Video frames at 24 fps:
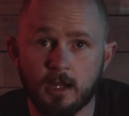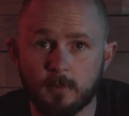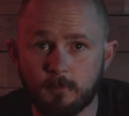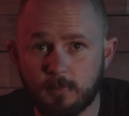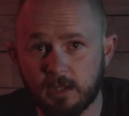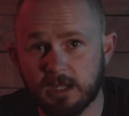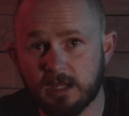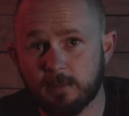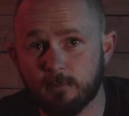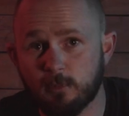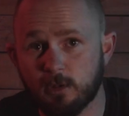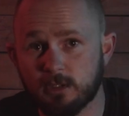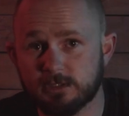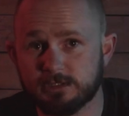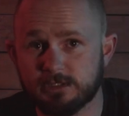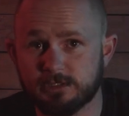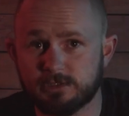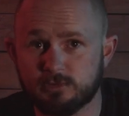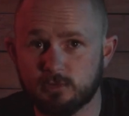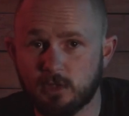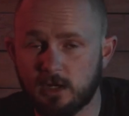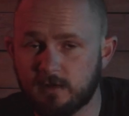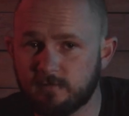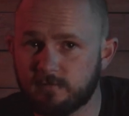pick a box
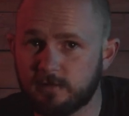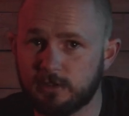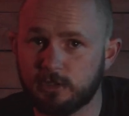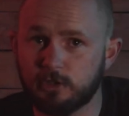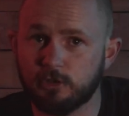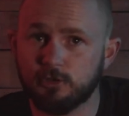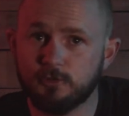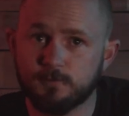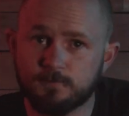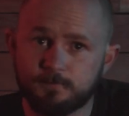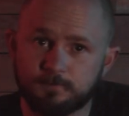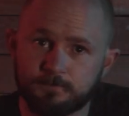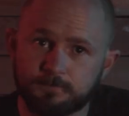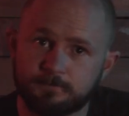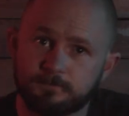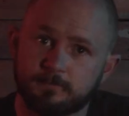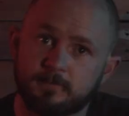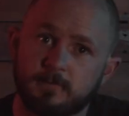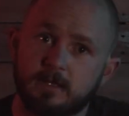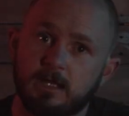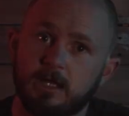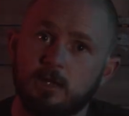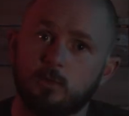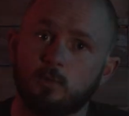that's right for you,
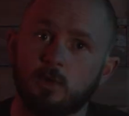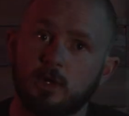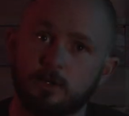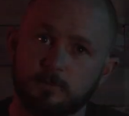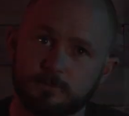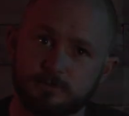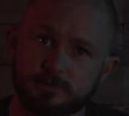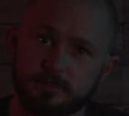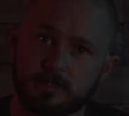and welcome